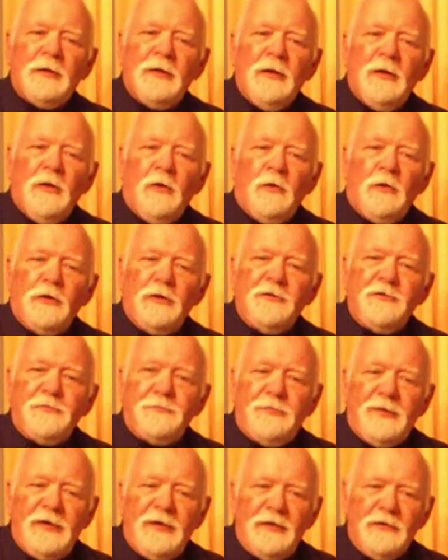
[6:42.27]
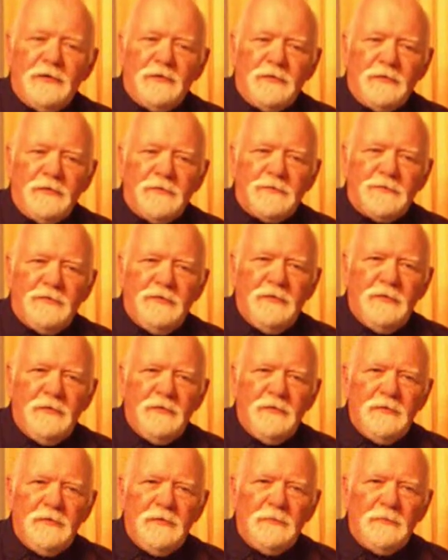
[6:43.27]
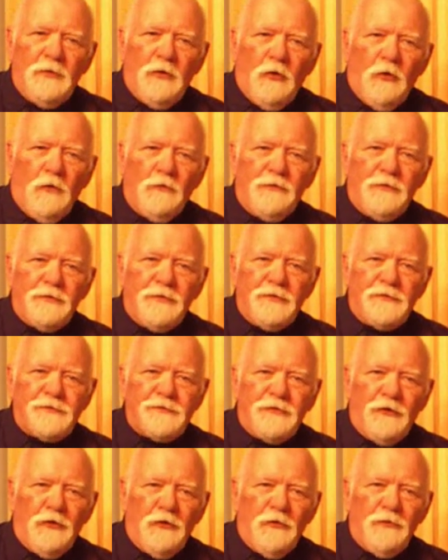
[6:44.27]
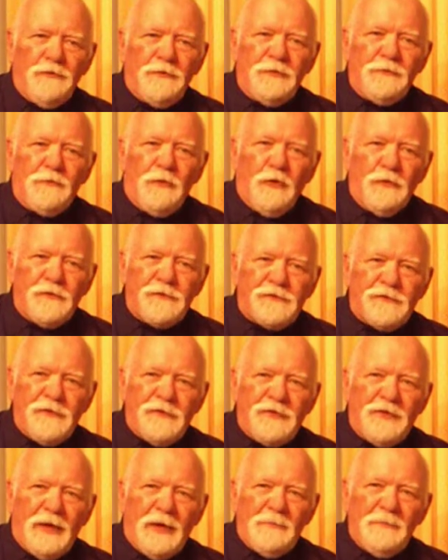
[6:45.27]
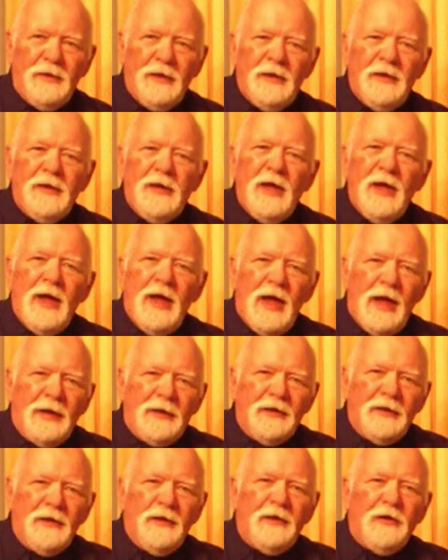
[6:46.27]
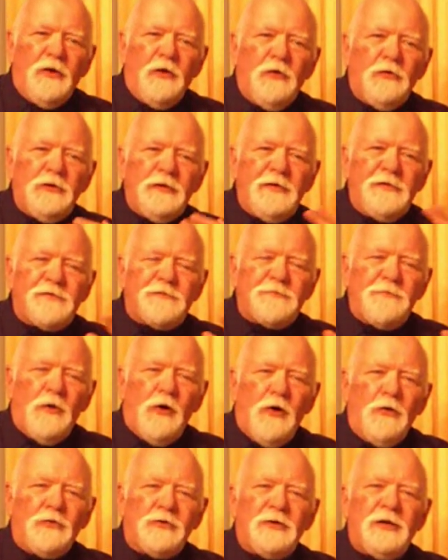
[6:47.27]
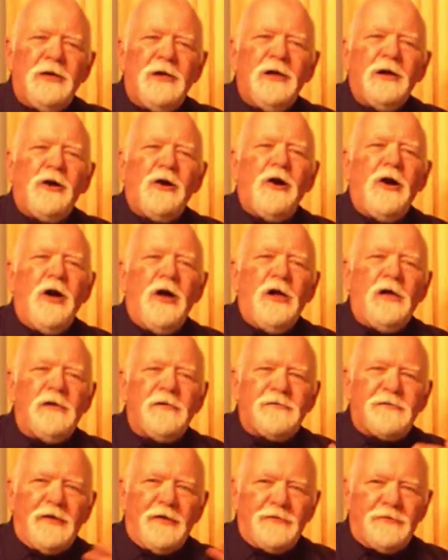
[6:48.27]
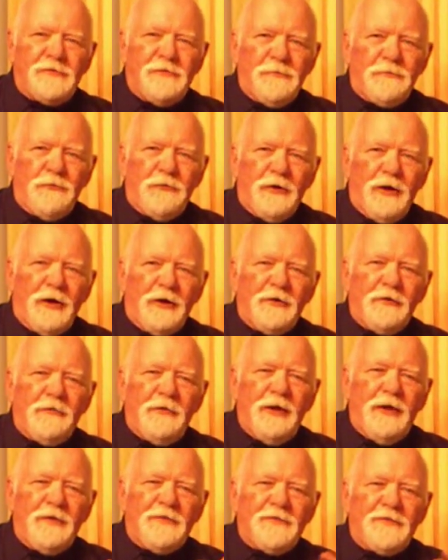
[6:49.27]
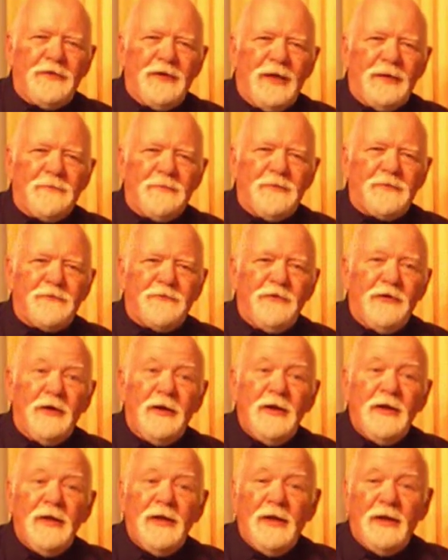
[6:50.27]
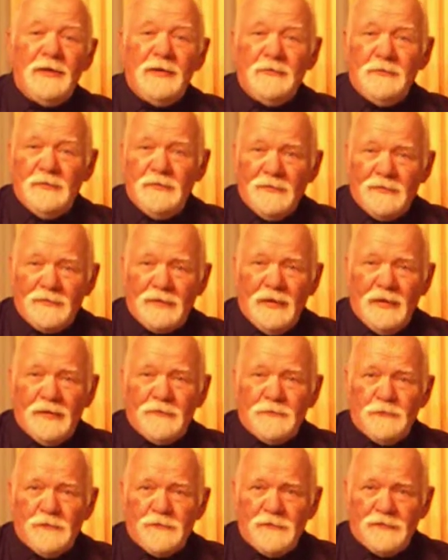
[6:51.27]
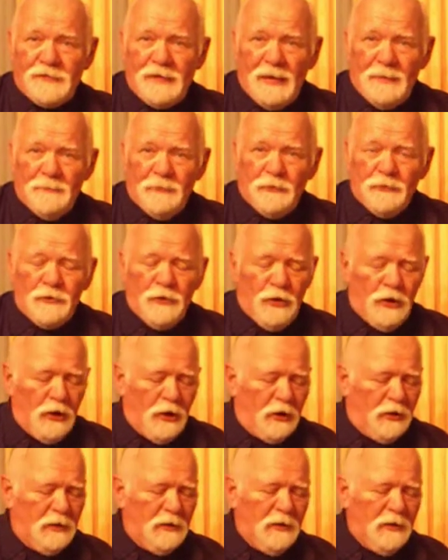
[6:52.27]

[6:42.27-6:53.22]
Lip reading: orange peels over the stove and roasted them. And a holy smoke calls us to prayer, creates an atmosphere, and in this case was a table call.